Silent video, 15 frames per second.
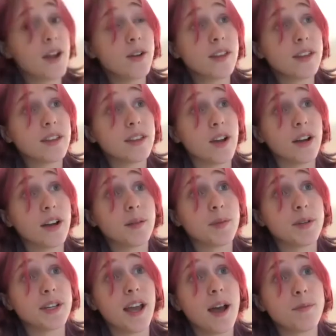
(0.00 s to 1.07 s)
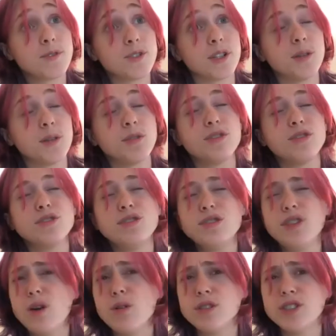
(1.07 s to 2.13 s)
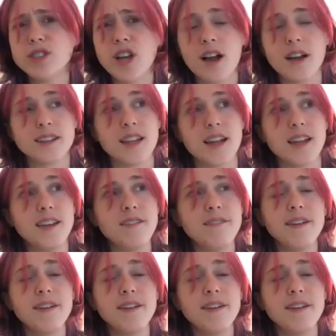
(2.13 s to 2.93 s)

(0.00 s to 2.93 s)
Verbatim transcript: that the ark had been captured, he was so shocked that he